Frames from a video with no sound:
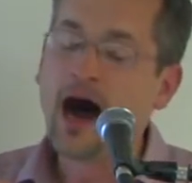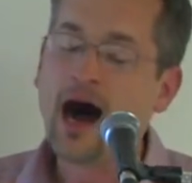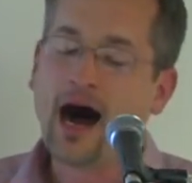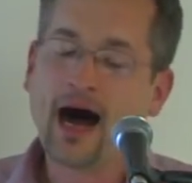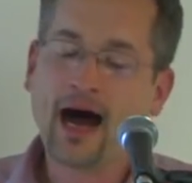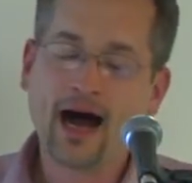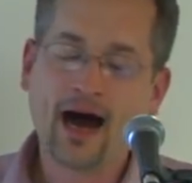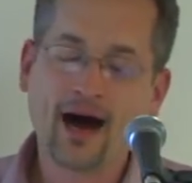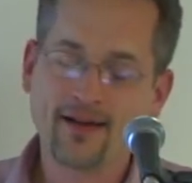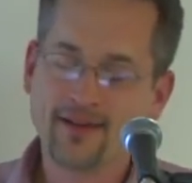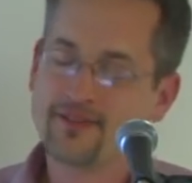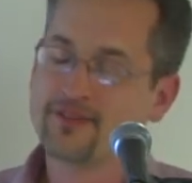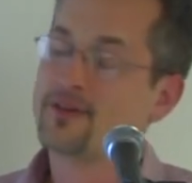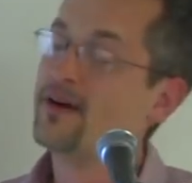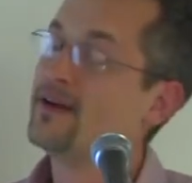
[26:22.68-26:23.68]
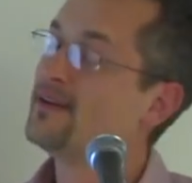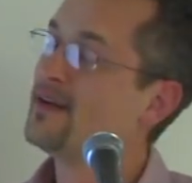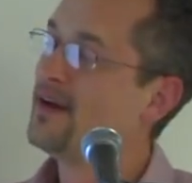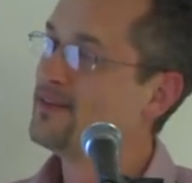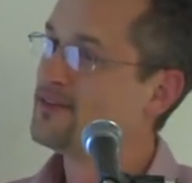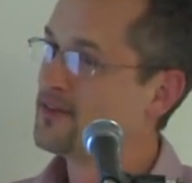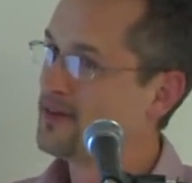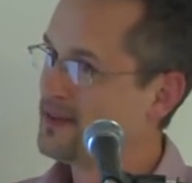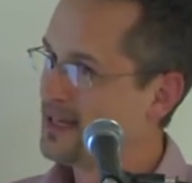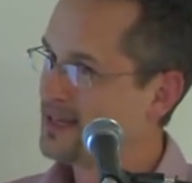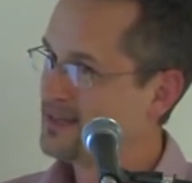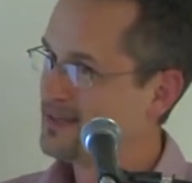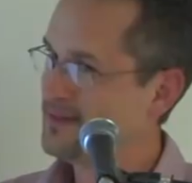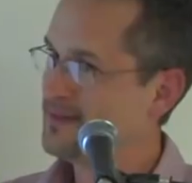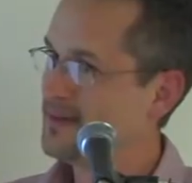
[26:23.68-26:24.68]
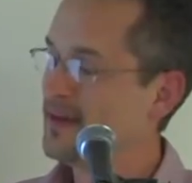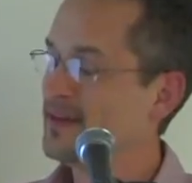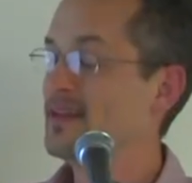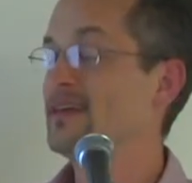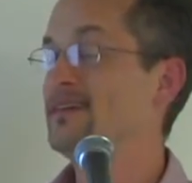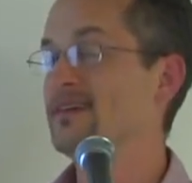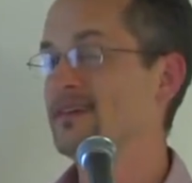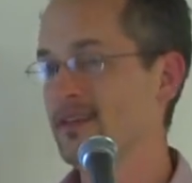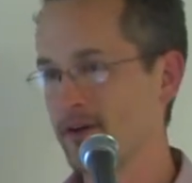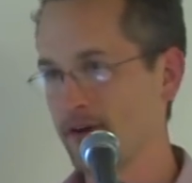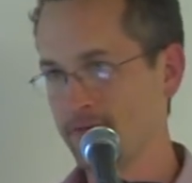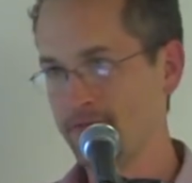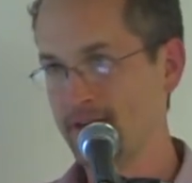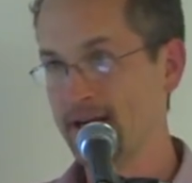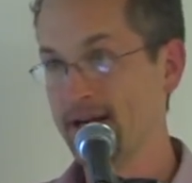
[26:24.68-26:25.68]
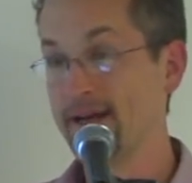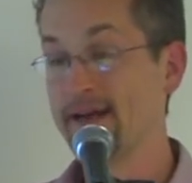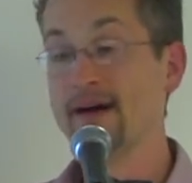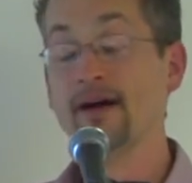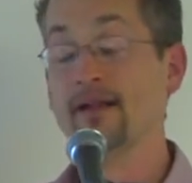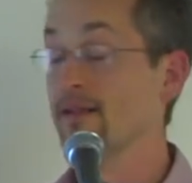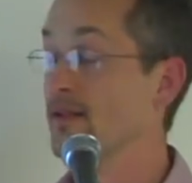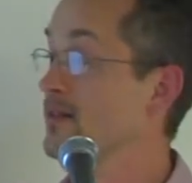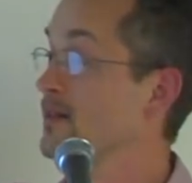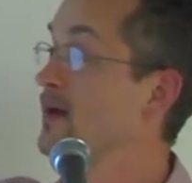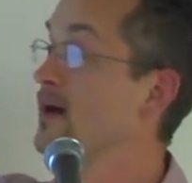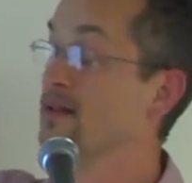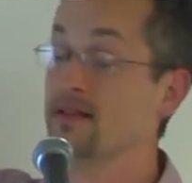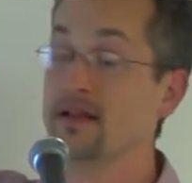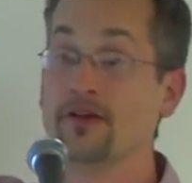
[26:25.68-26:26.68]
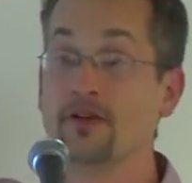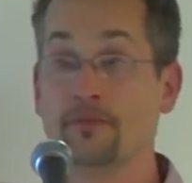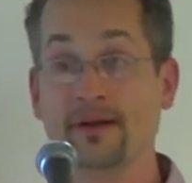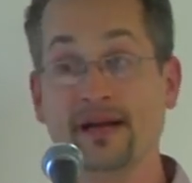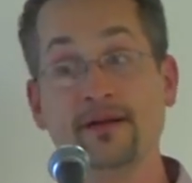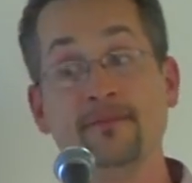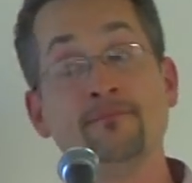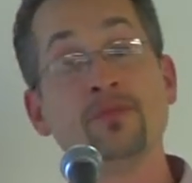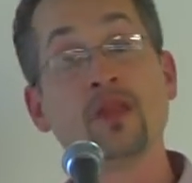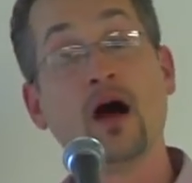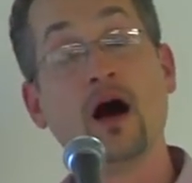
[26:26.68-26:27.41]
Uh, so I'd so I'd like to I'd like to clarify a, a little bit.